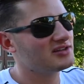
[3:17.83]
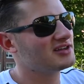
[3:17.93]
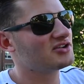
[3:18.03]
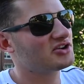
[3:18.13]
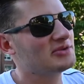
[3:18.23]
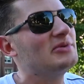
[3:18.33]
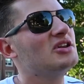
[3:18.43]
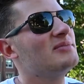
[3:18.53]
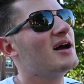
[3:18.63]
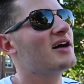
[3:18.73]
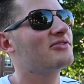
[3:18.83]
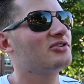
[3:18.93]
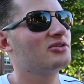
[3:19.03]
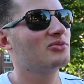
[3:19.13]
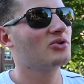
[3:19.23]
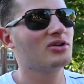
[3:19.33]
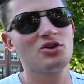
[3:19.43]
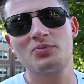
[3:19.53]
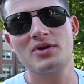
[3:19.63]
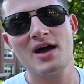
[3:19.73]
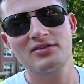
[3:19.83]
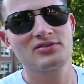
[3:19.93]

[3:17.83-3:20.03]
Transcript: either a community bathroom or a little private